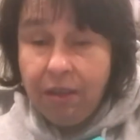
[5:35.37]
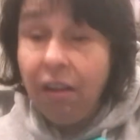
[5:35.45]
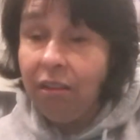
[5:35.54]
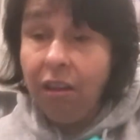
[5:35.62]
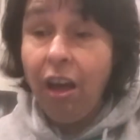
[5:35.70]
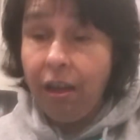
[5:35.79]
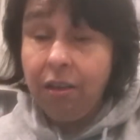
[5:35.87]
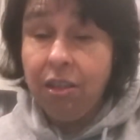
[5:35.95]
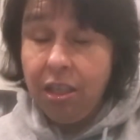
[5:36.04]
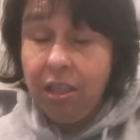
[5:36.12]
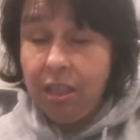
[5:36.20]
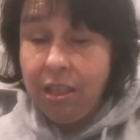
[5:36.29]
a lot of
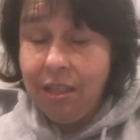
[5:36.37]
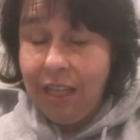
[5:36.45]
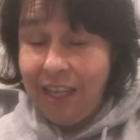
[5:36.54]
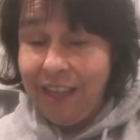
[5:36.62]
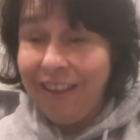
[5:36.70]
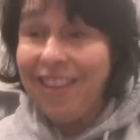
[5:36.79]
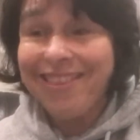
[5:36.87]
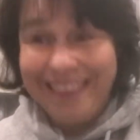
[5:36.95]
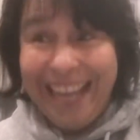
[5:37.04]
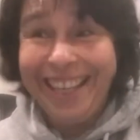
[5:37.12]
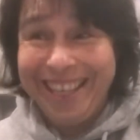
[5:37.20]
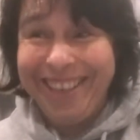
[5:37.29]
goodies and
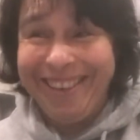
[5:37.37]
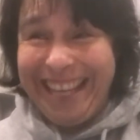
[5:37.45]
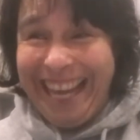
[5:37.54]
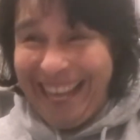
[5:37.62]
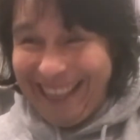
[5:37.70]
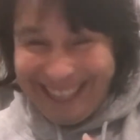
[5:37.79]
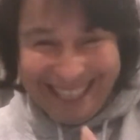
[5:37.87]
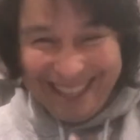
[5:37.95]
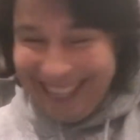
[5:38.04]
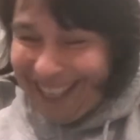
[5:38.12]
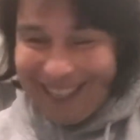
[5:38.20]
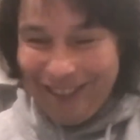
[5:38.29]
thank you, Kathy.
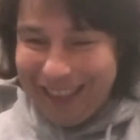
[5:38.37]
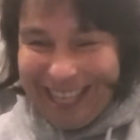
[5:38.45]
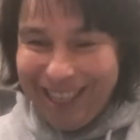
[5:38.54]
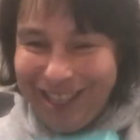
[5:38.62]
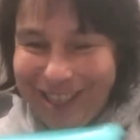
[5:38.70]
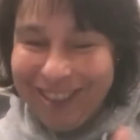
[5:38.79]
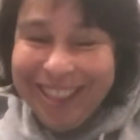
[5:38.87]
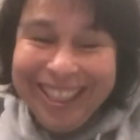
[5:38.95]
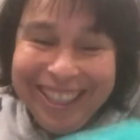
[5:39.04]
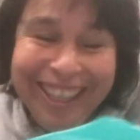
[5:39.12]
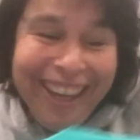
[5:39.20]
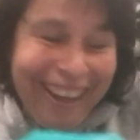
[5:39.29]
Thank you, thank you.
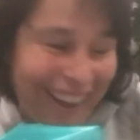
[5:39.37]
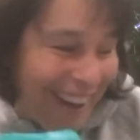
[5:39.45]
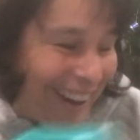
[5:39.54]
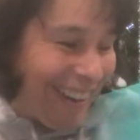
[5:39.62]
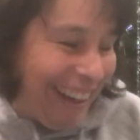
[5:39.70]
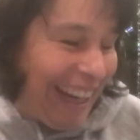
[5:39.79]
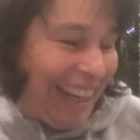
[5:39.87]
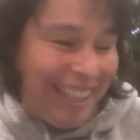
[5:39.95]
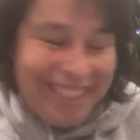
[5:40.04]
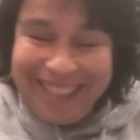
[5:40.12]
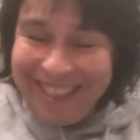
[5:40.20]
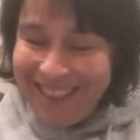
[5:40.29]
All right,
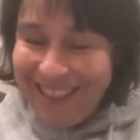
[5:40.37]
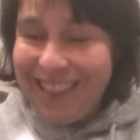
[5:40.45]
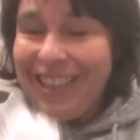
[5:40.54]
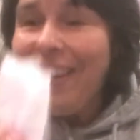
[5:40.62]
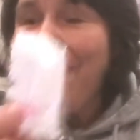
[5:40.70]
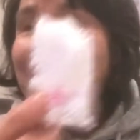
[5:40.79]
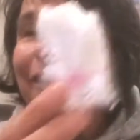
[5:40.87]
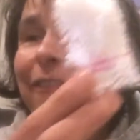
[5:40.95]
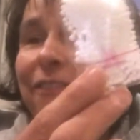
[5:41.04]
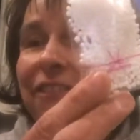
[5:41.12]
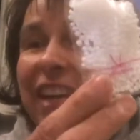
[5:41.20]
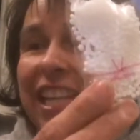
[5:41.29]

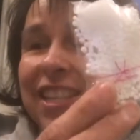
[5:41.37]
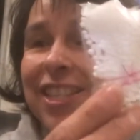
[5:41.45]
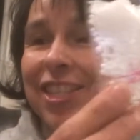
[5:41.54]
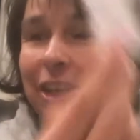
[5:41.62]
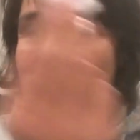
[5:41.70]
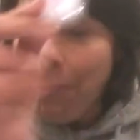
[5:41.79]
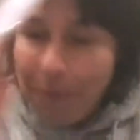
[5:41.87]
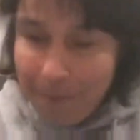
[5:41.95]
fake snow,